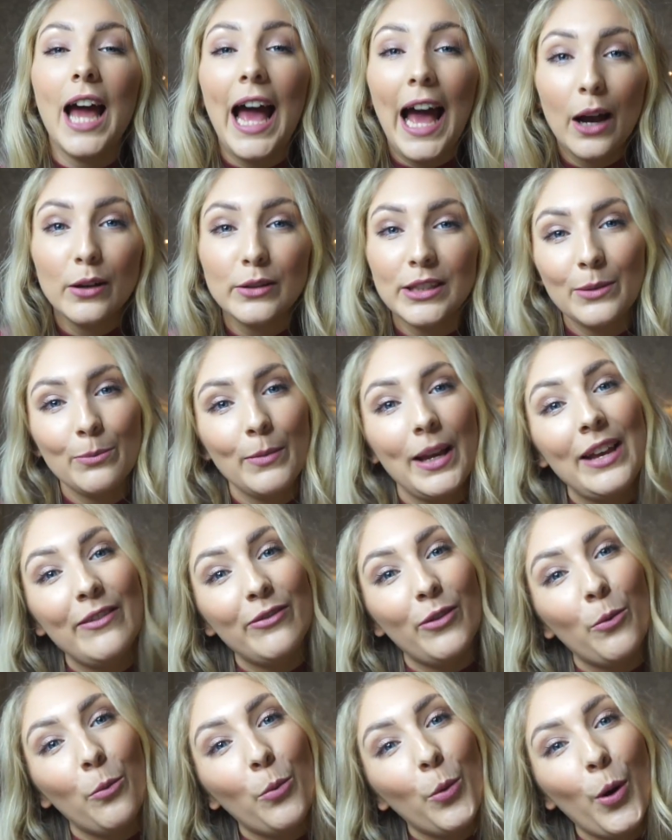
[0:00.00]
hounding me
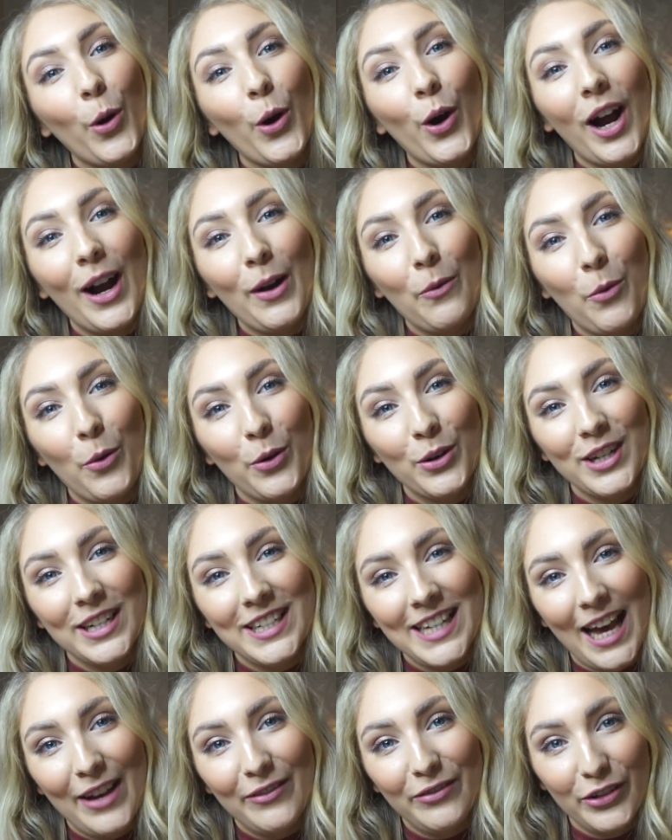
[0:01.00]
for what I want to
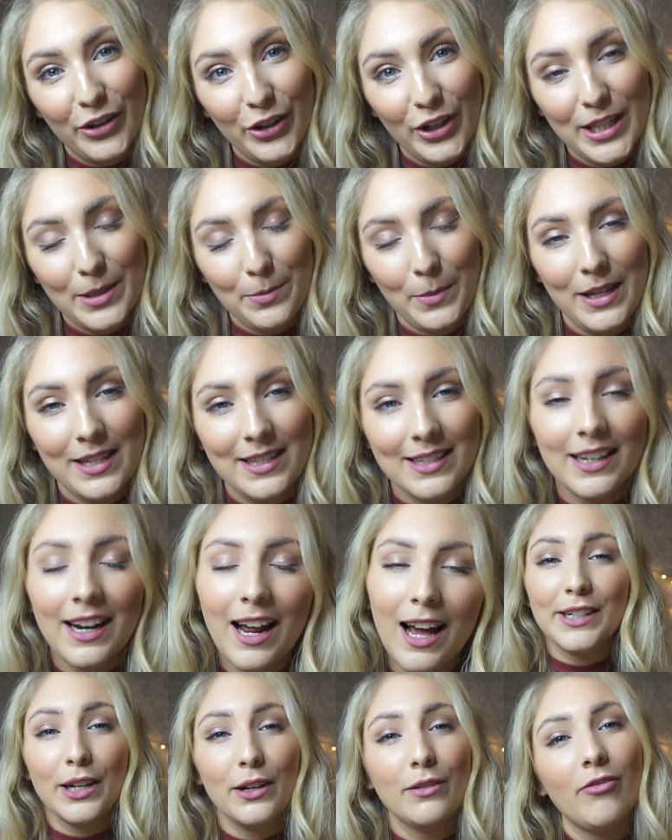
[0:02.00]
have for Christmas, and
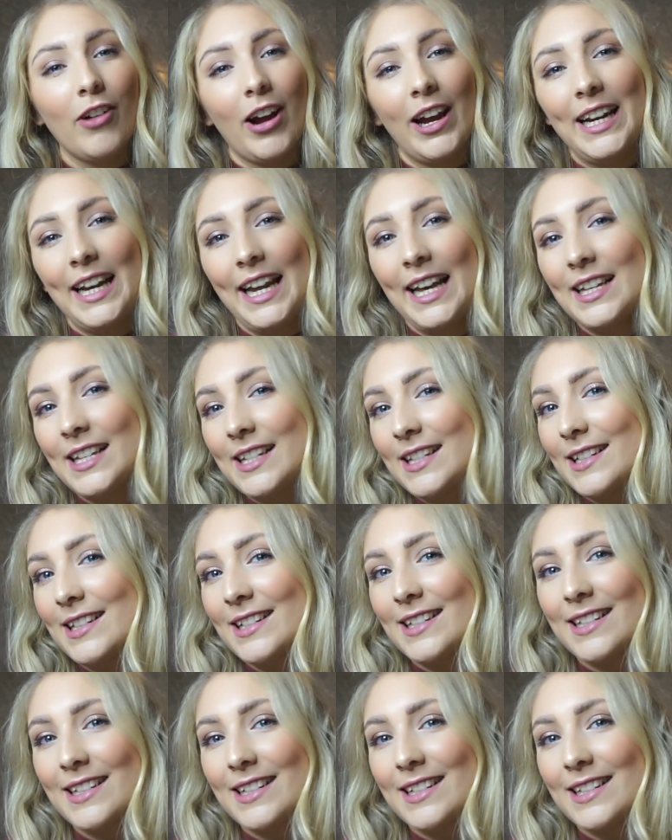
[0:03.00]
I don't write lists.